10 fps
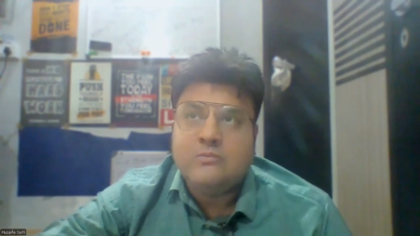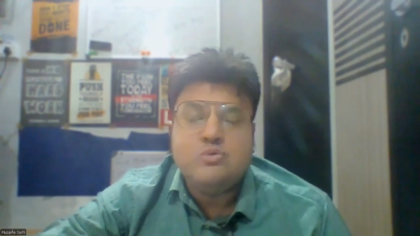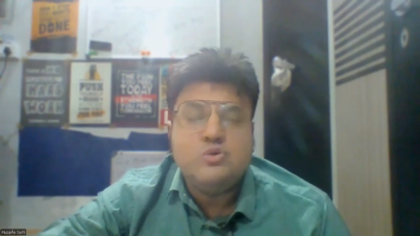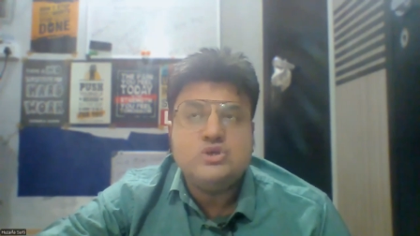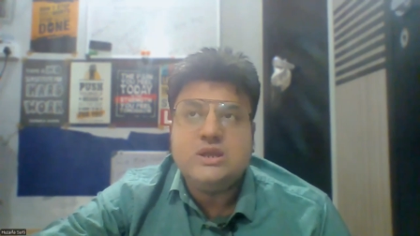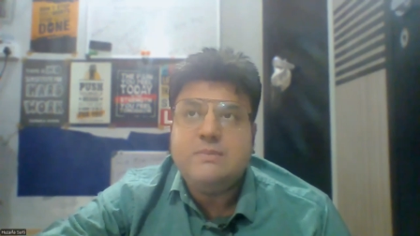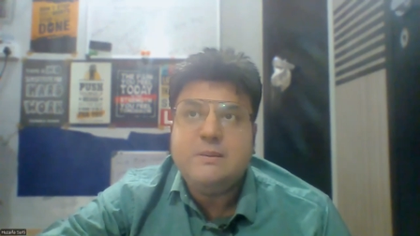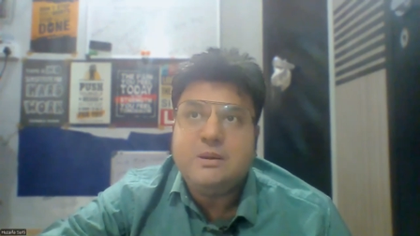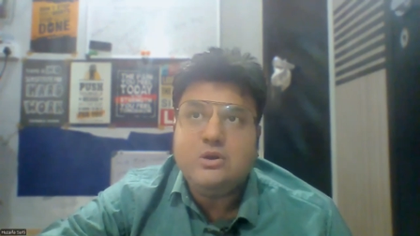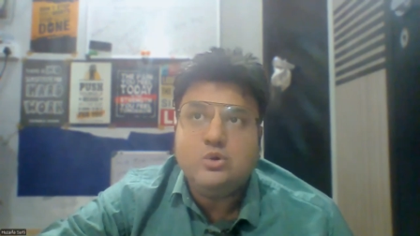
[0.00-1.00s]
mostly
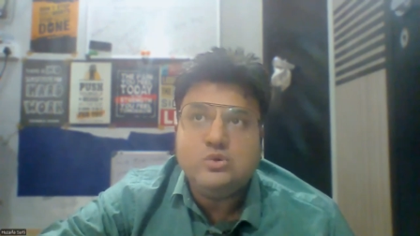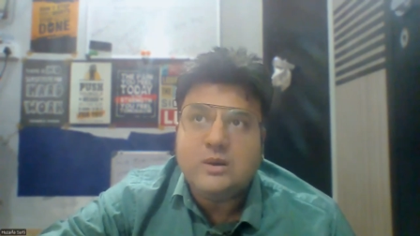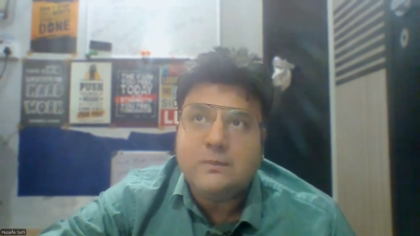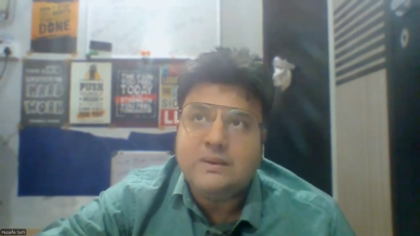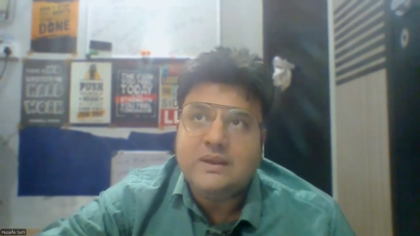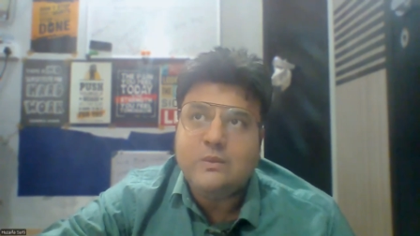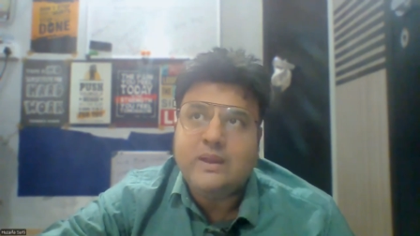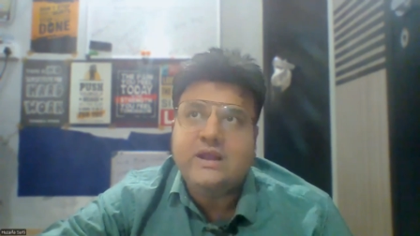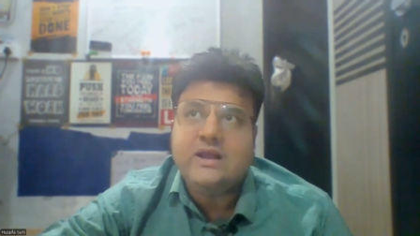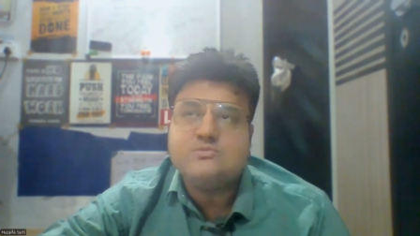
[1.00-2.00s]
people don't
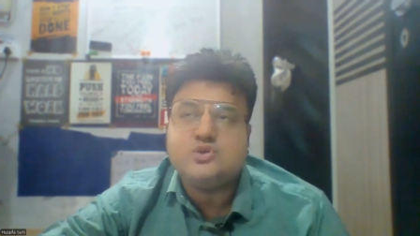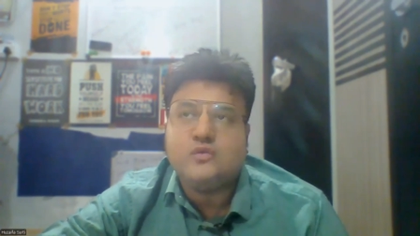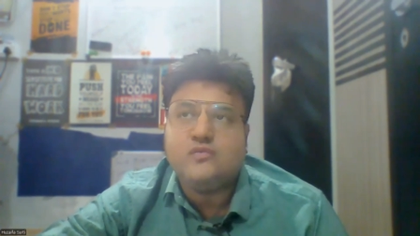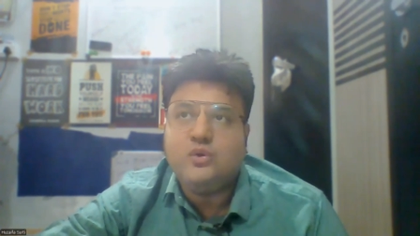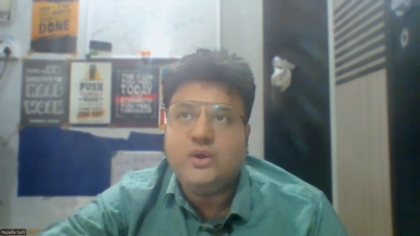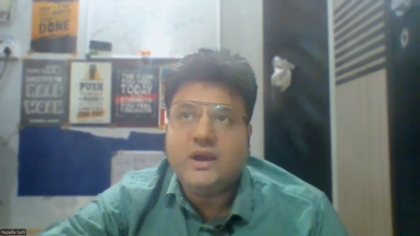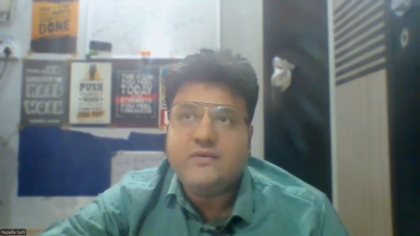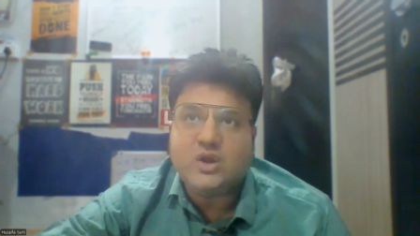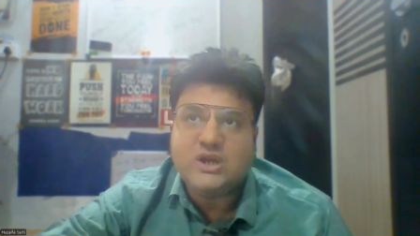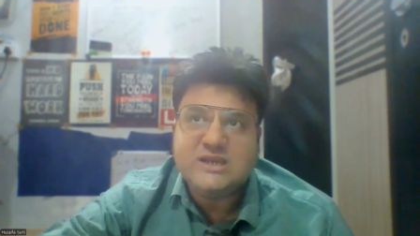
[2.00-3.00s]
complain when it comes to food
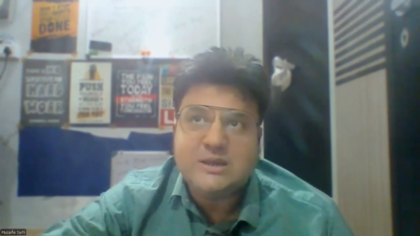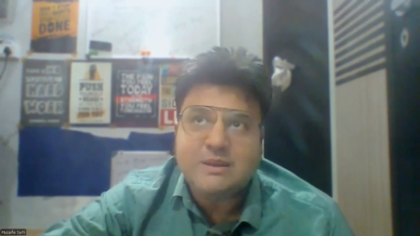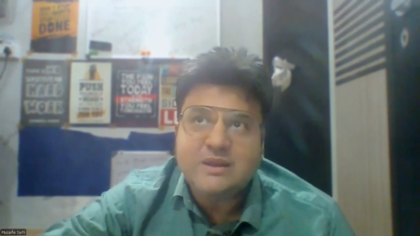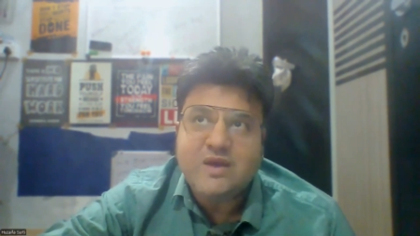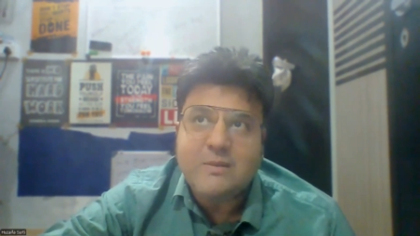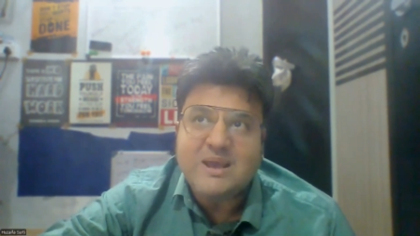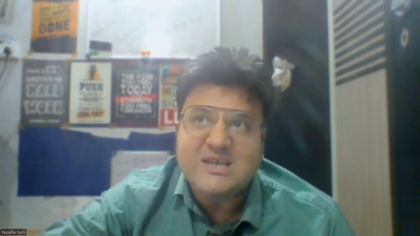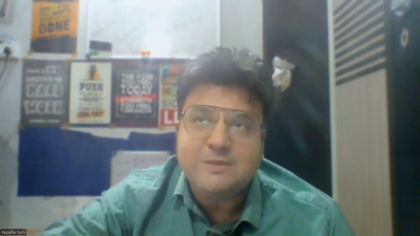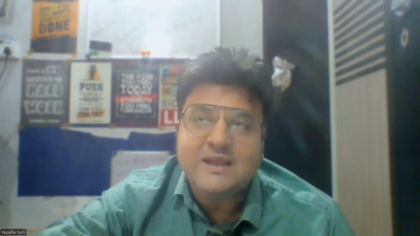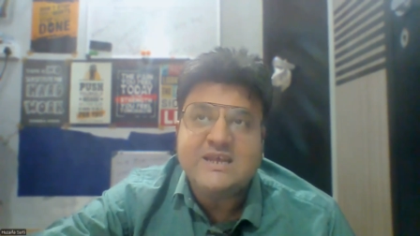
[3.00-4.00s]
right for example if i'm
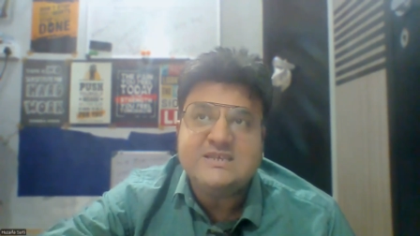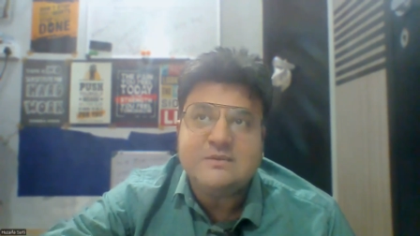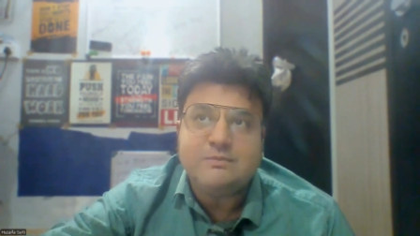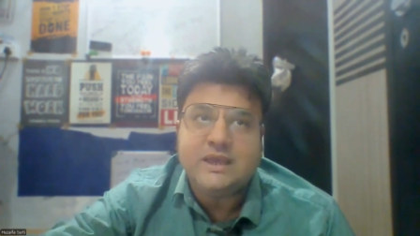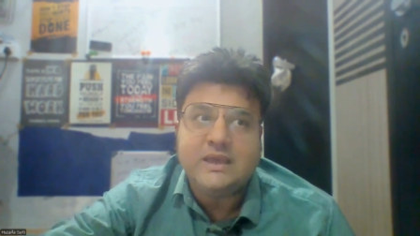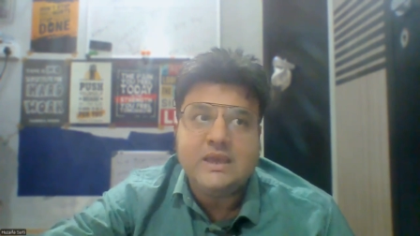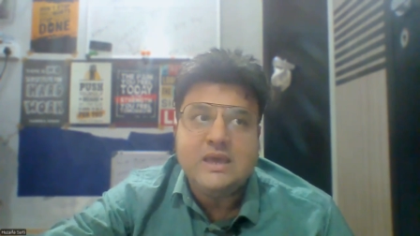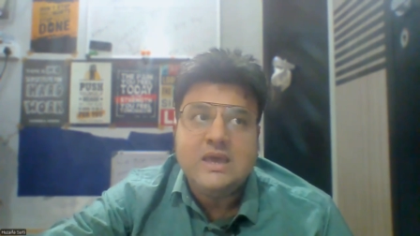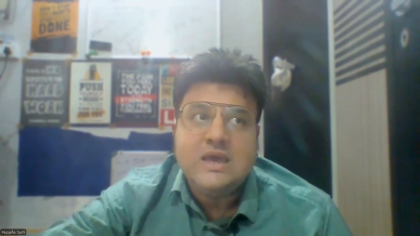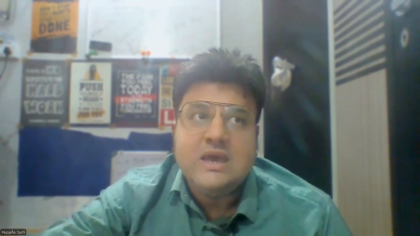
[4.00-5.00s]
expecting something
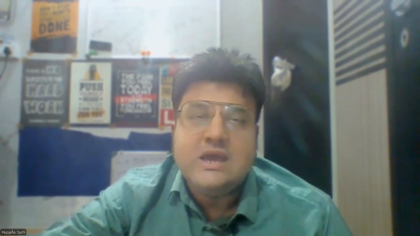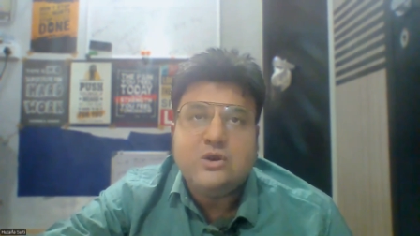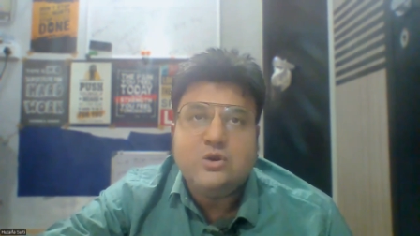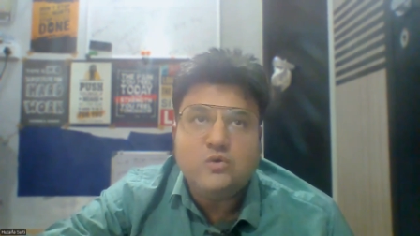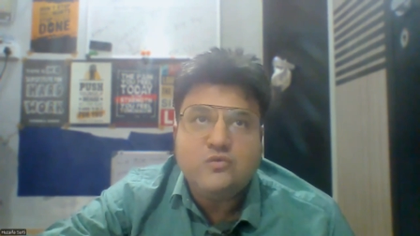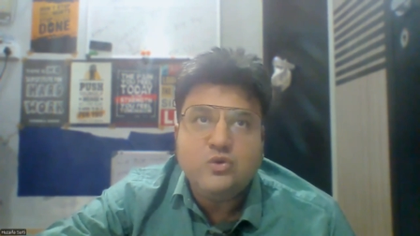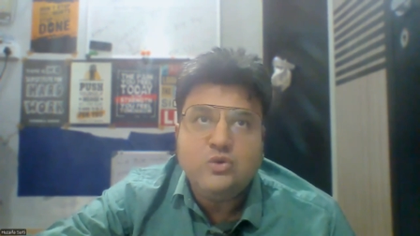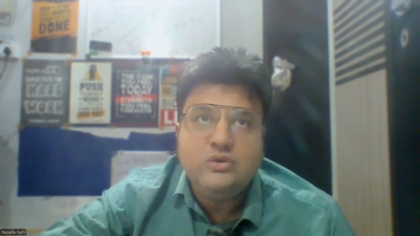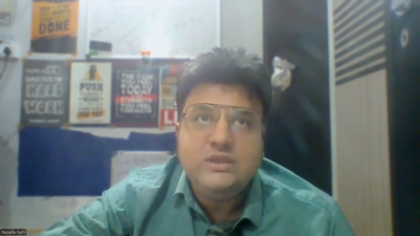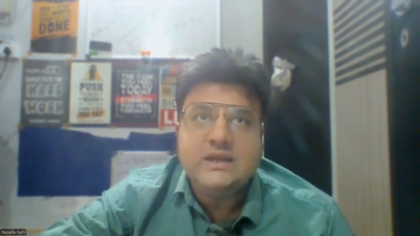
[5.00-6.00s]
into
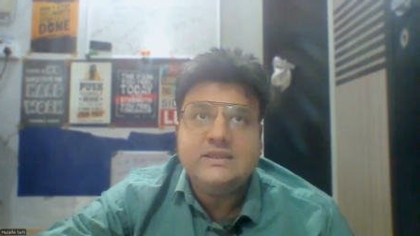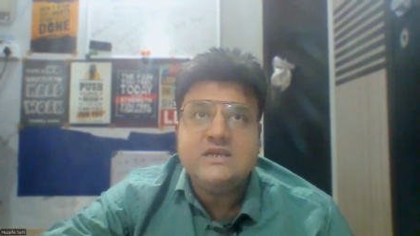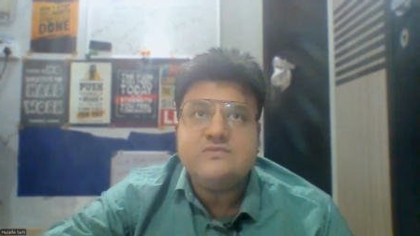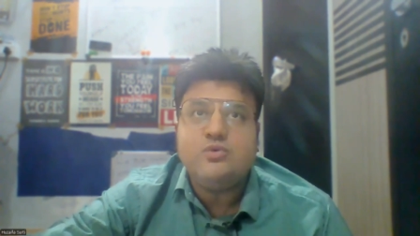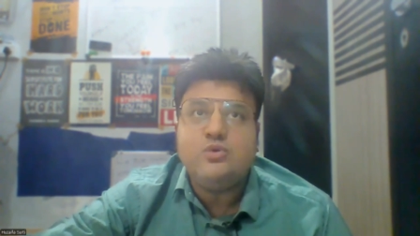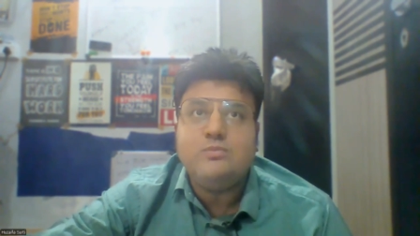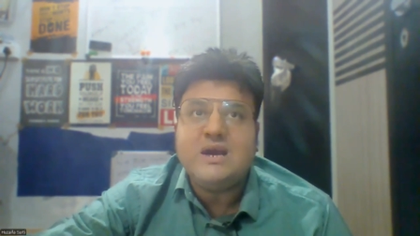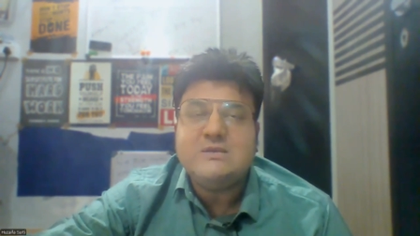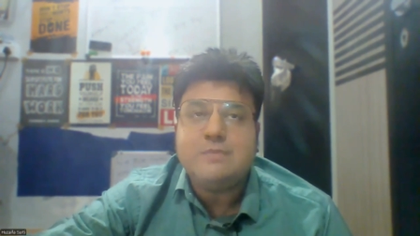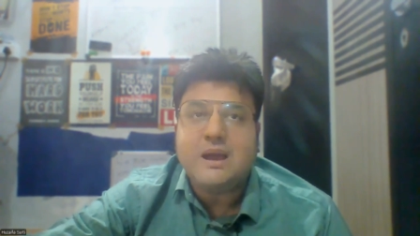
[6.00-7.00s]
food that this food
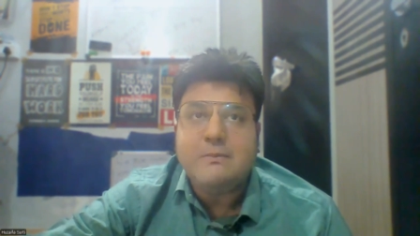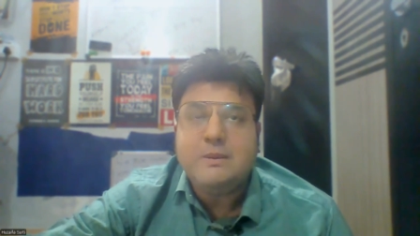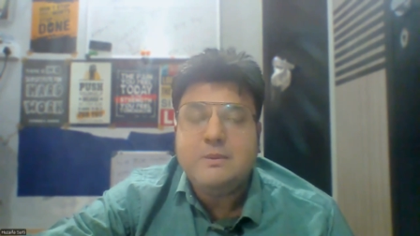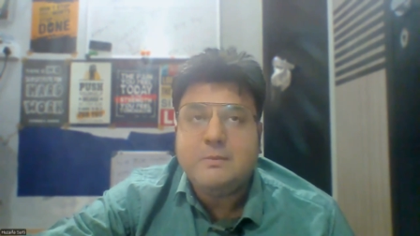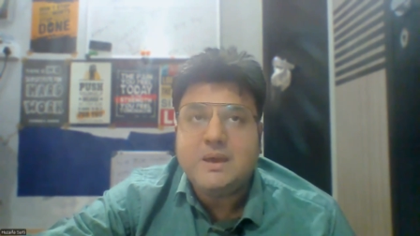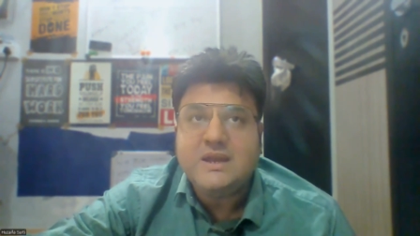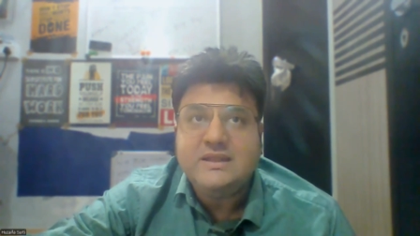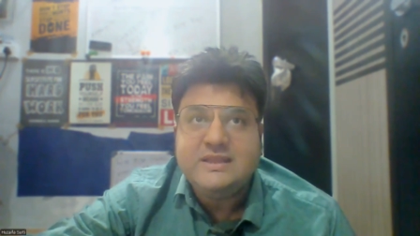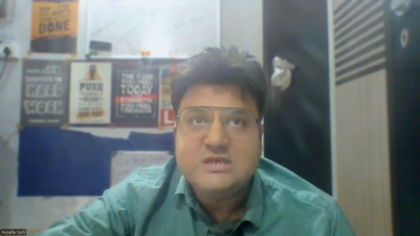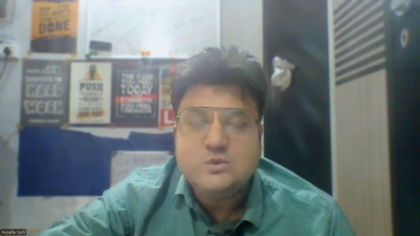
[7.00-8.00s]
might might be prepared
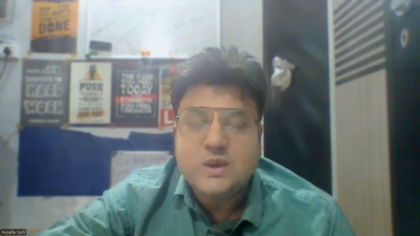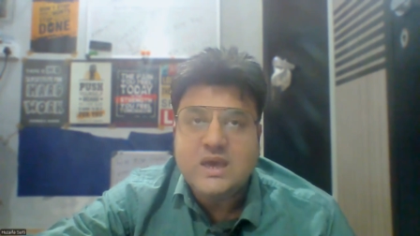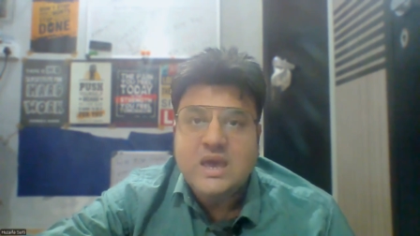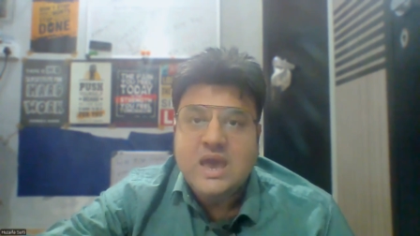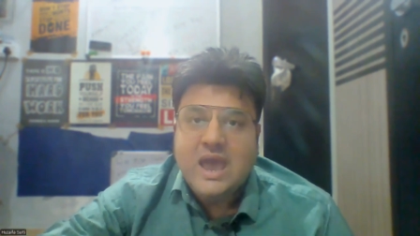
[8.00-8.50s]
in this way